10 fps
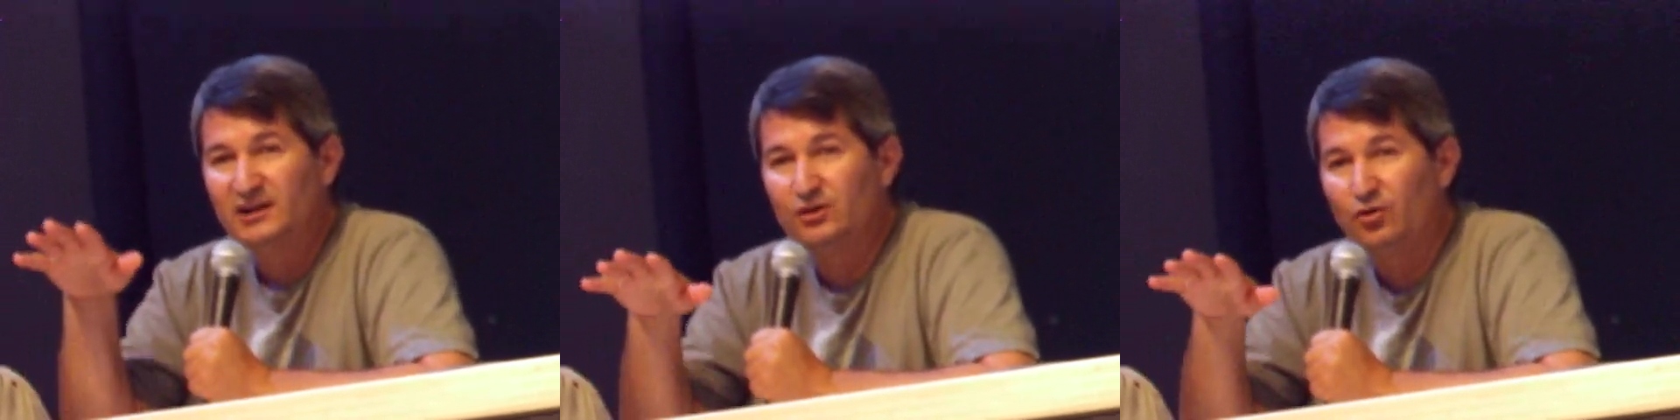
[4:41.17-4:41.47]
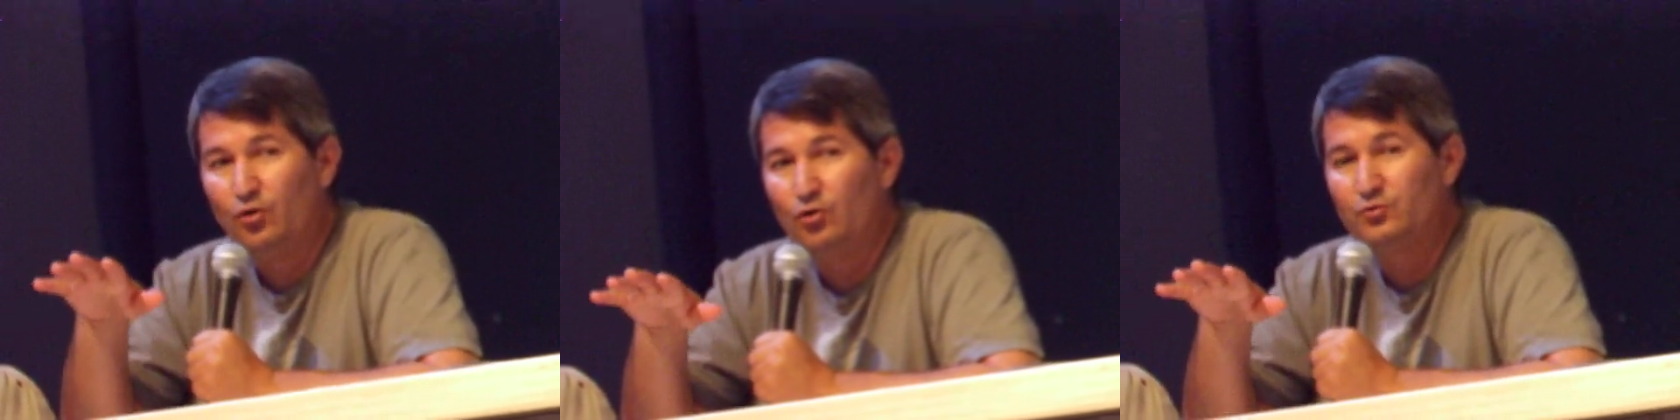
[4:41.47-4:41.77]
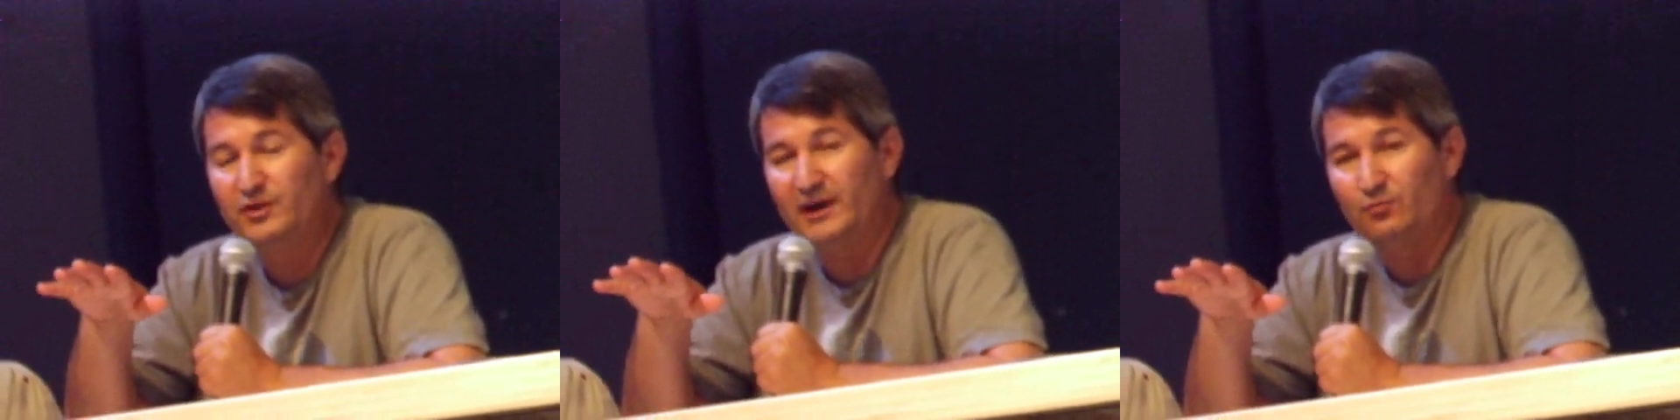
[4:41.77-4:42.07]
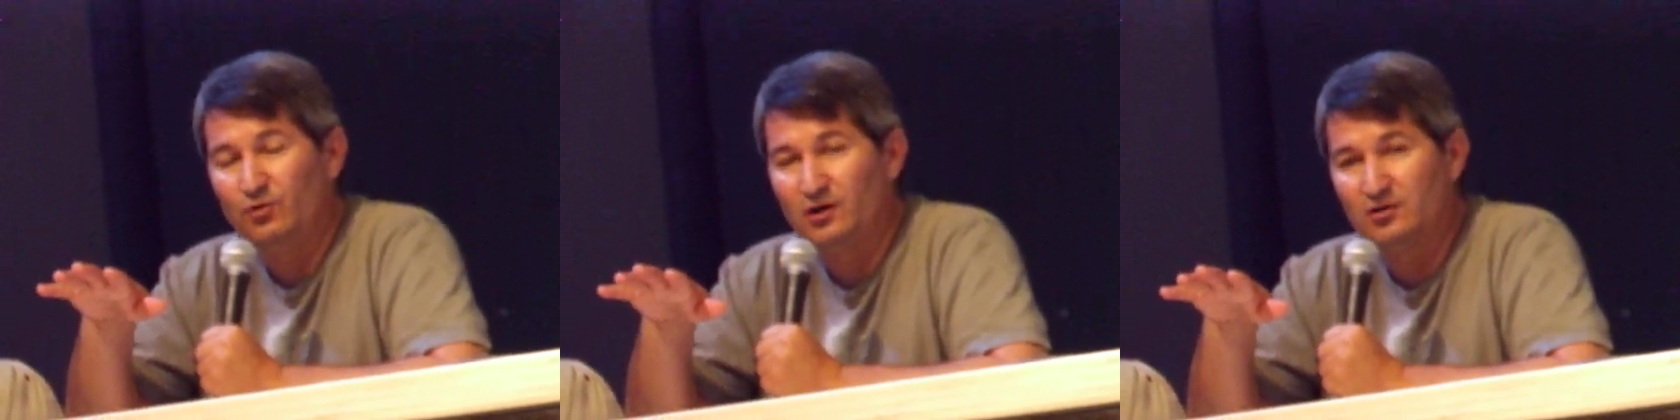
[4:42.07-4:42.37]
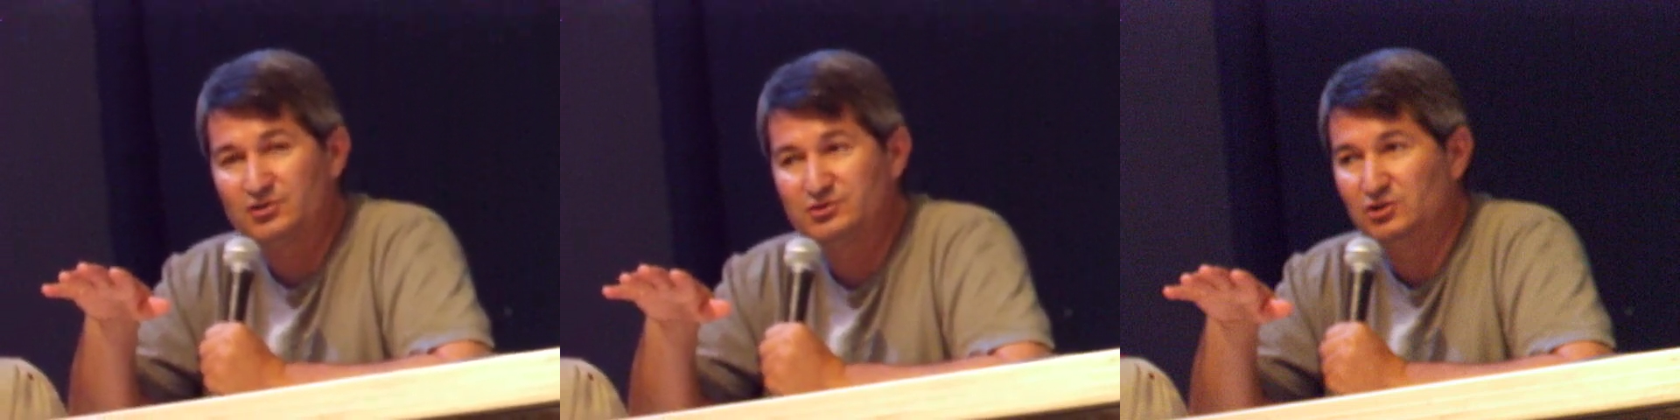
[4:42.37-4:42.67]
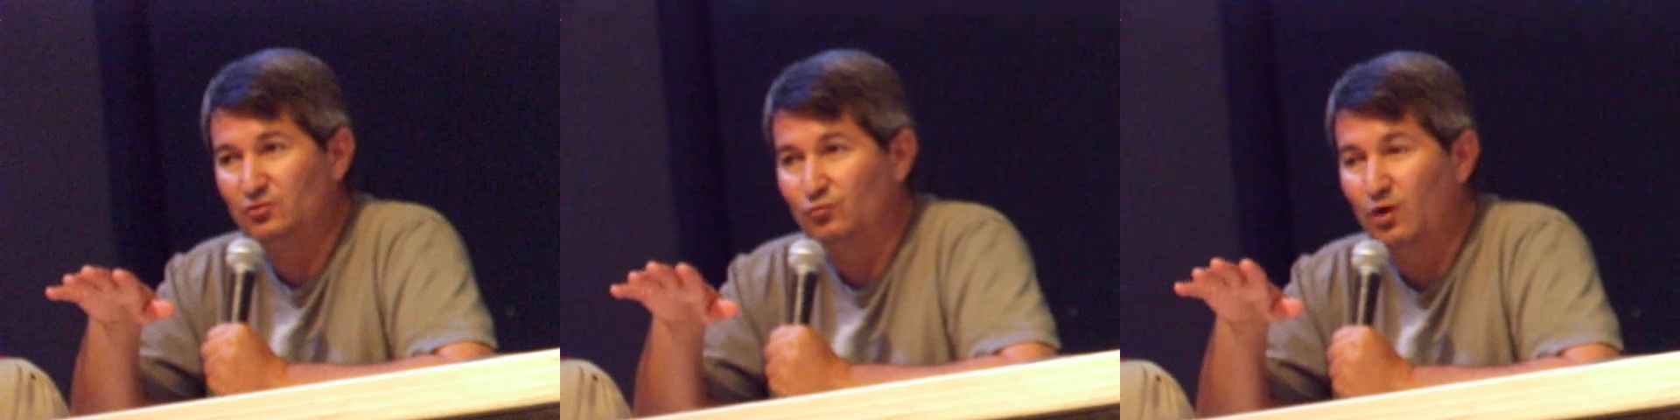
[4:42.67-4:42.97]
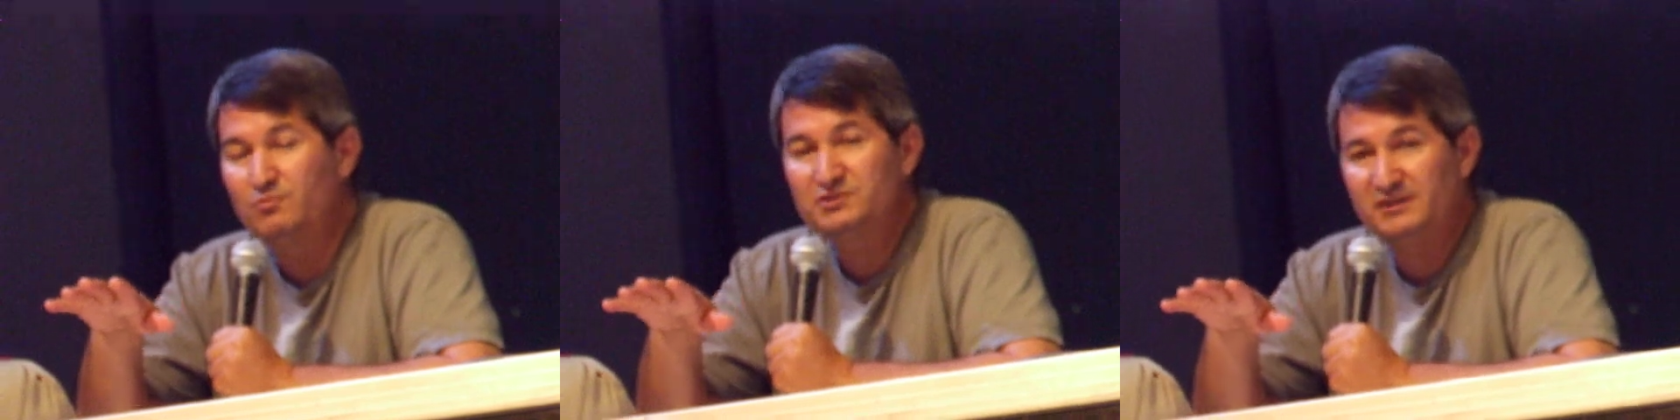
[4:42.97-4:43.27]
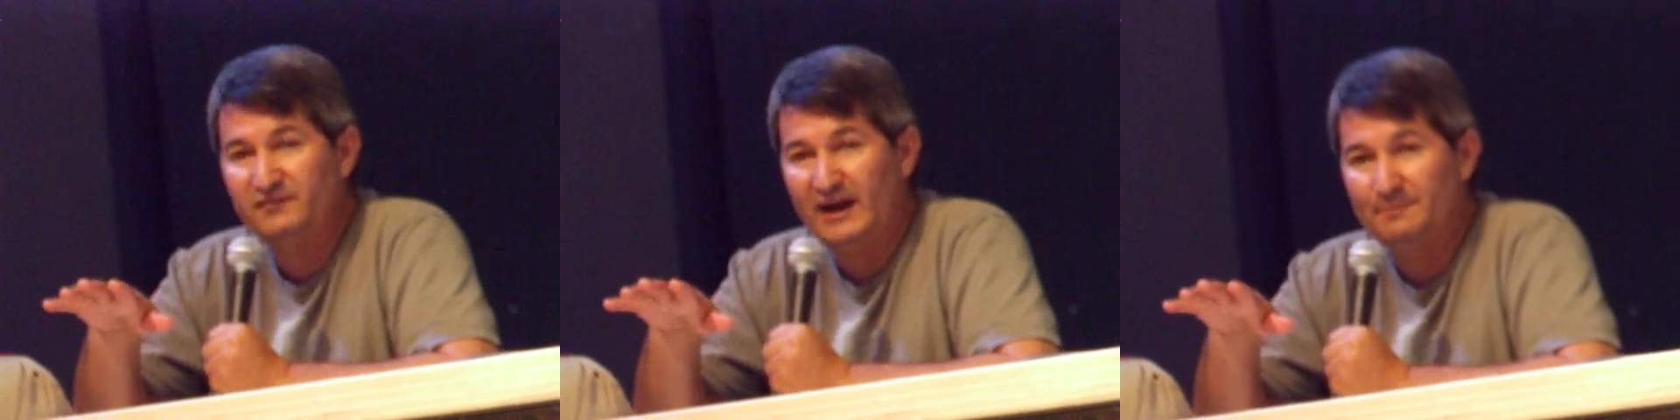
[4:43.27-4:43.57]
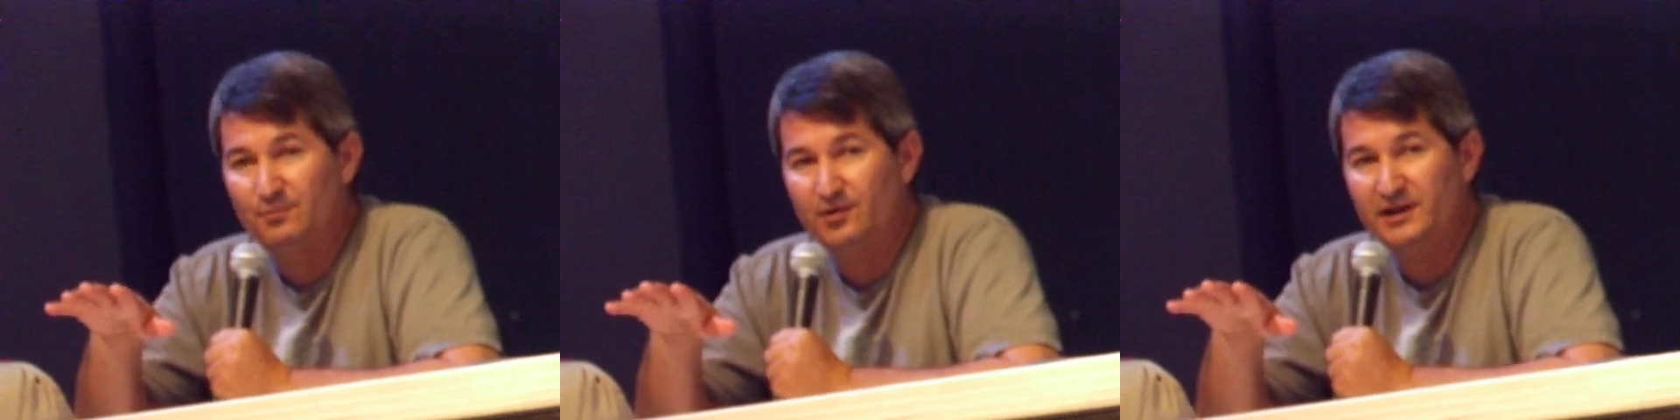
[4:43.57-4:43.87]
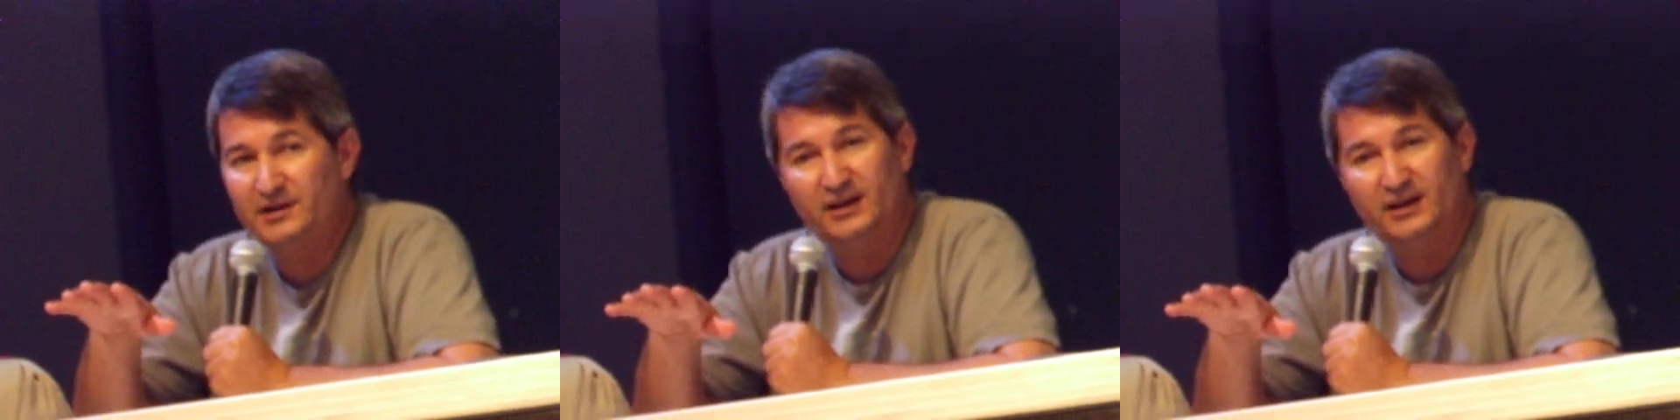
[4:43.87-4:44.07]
and hold that water so it won't evaporate